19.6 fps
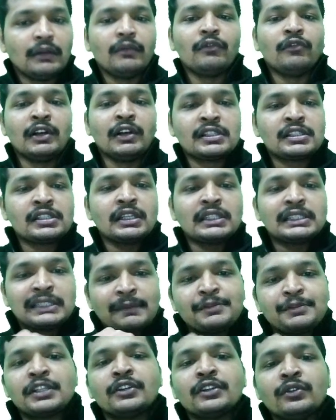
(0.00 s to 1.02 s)
Once you are
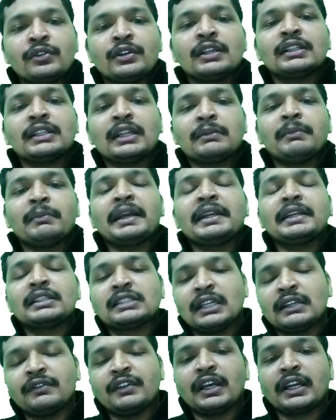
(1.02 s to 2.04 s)
substituting that minus
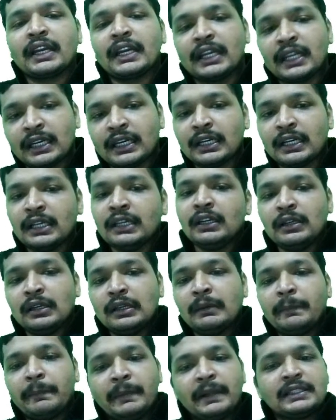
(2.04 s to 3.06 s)
sign, we are getting it in
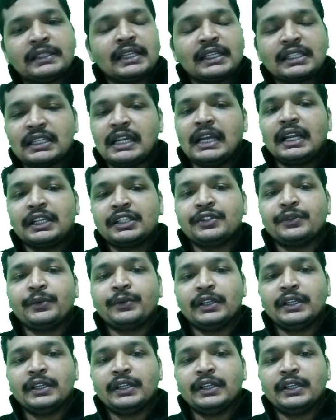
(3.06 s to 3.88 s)
plus x direction,